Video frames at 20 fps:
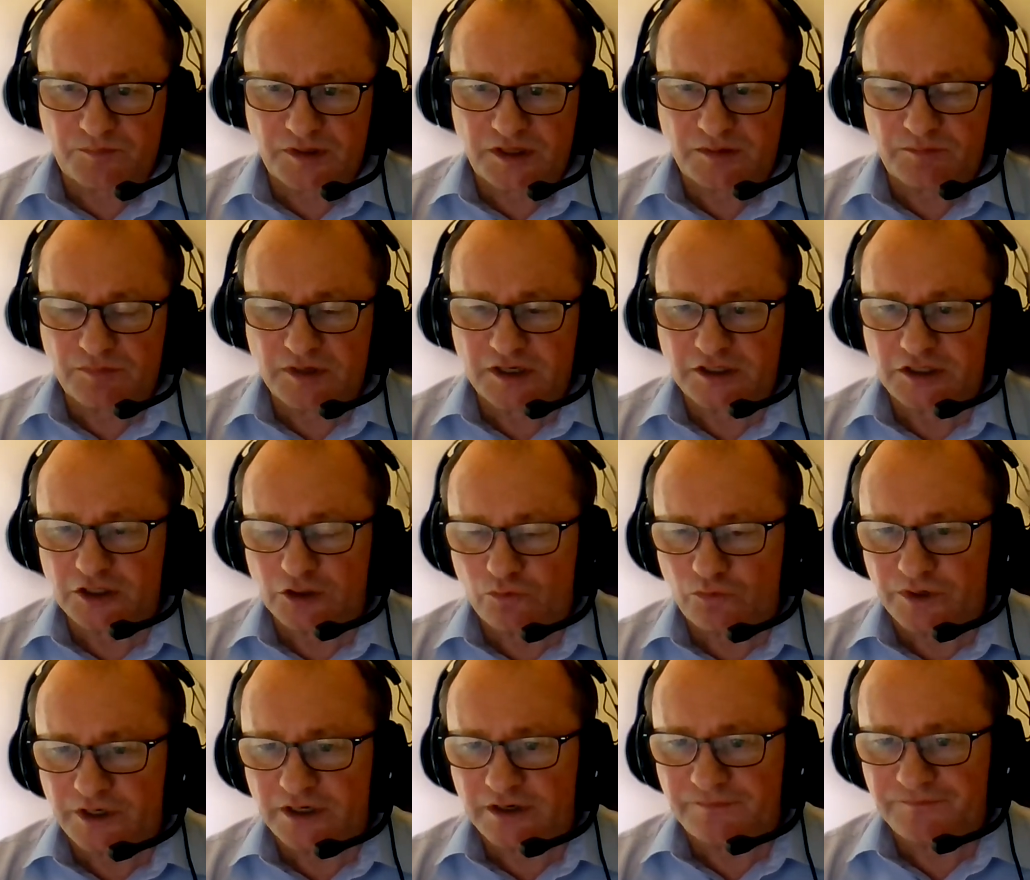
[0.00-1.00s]
make you
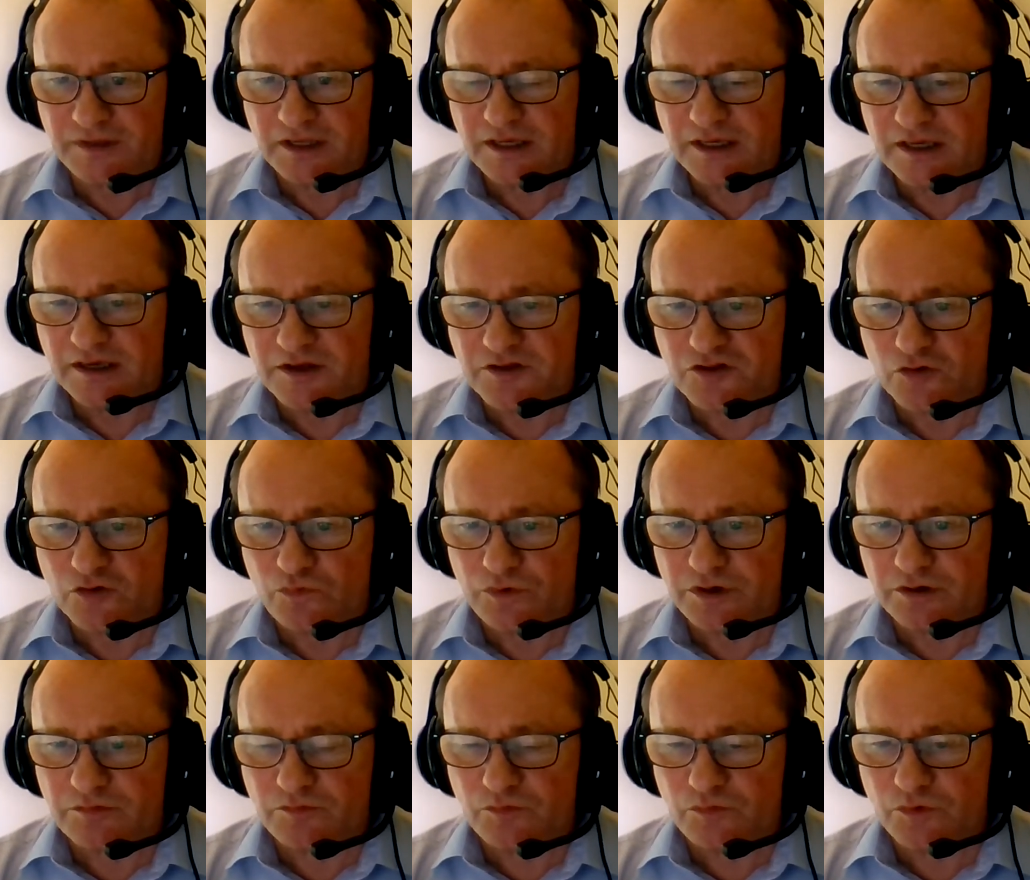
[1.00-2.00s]
aware, is that
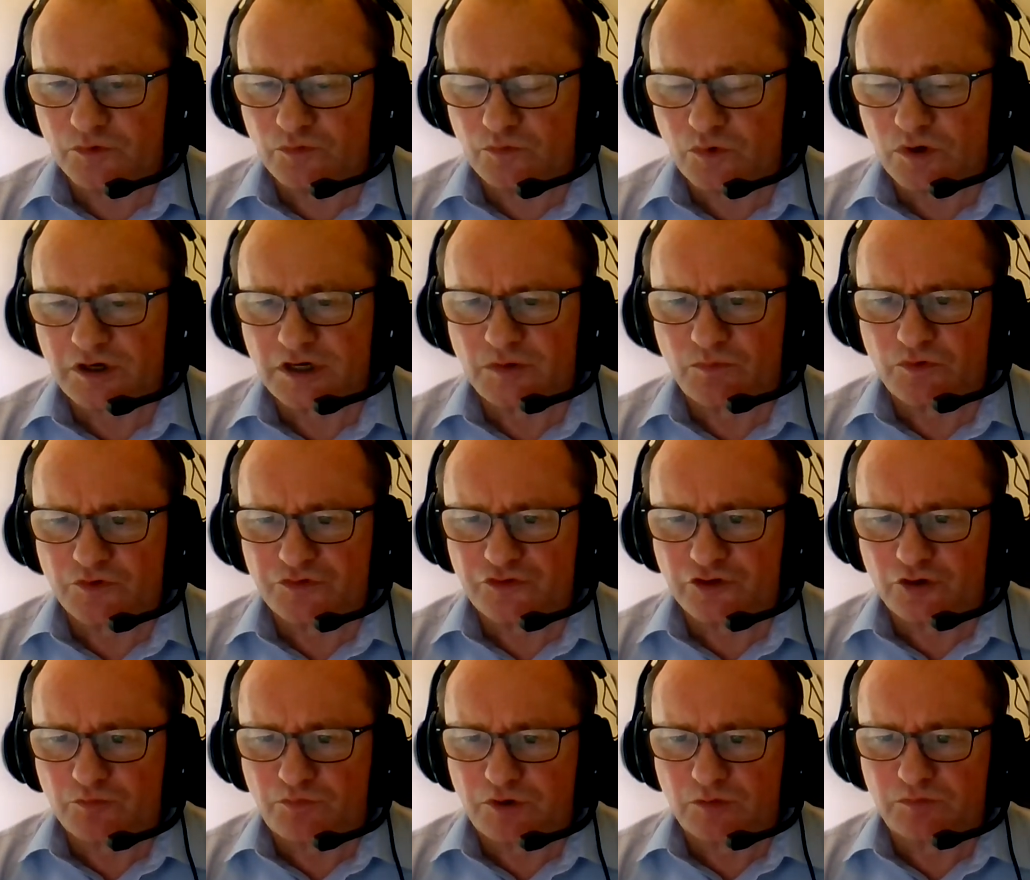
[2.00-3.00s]
we're working with
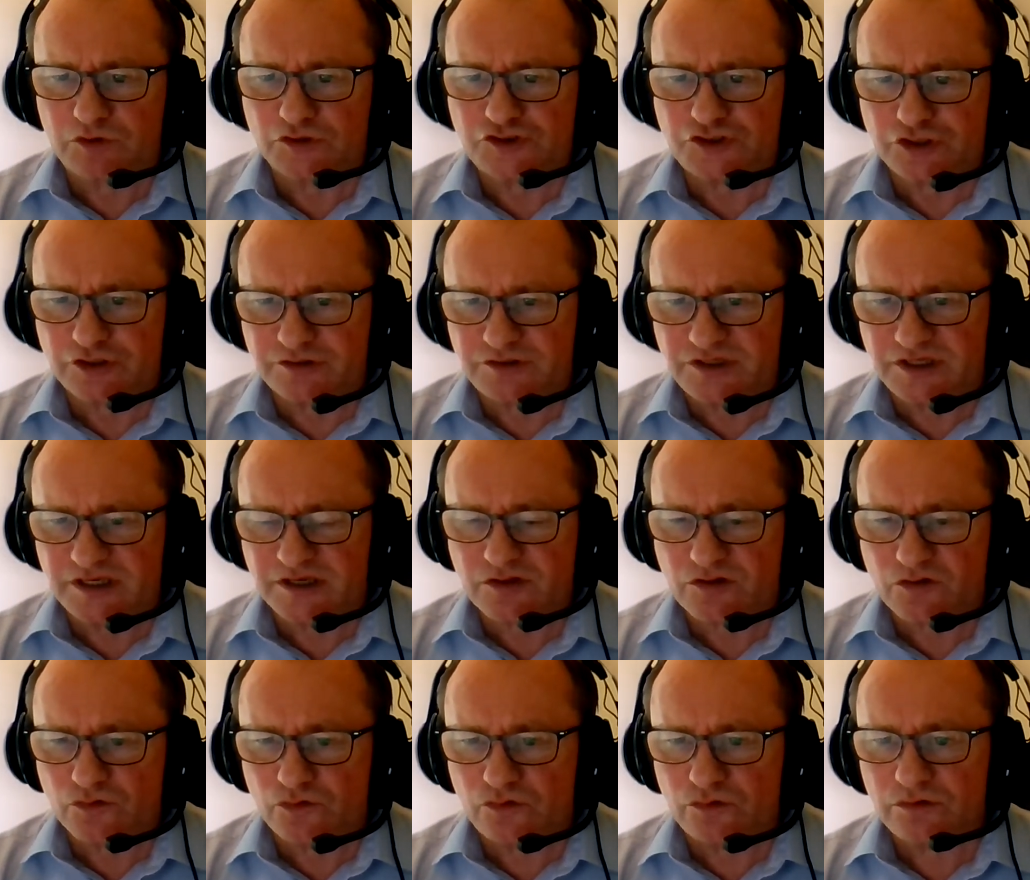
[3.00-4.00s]
our publisher
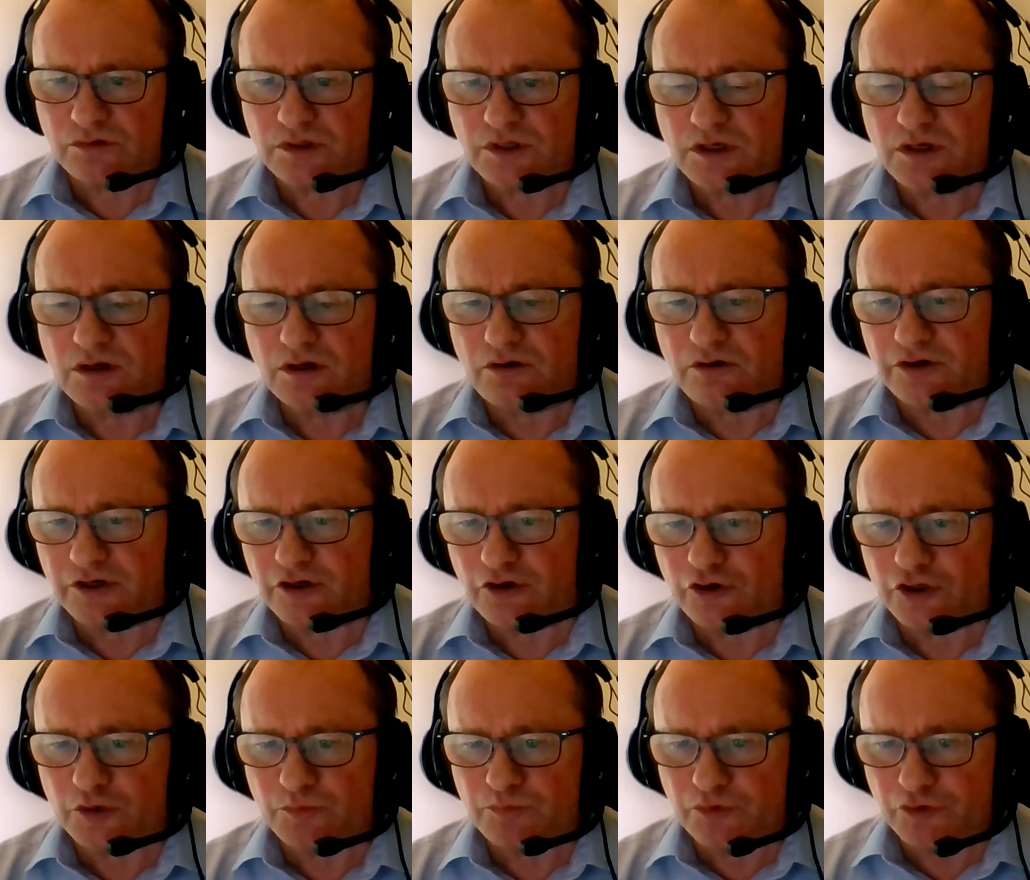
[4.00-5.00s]
TSO
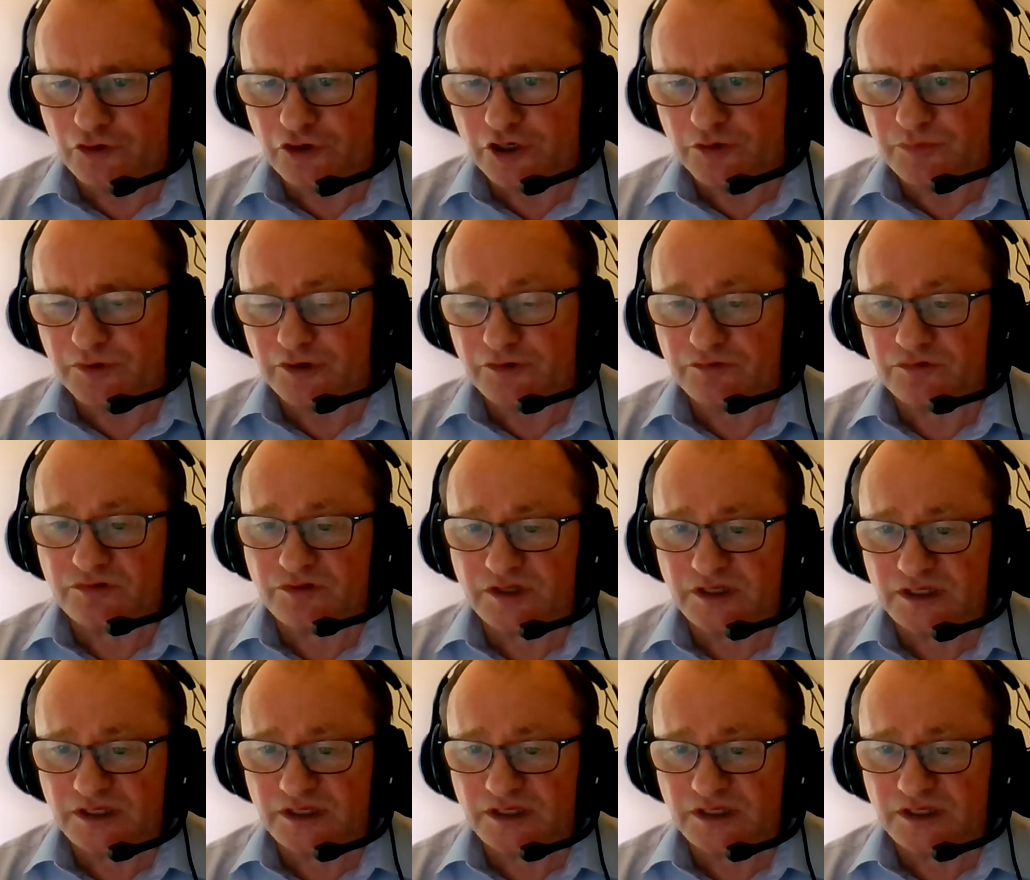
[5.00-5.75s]
on a book about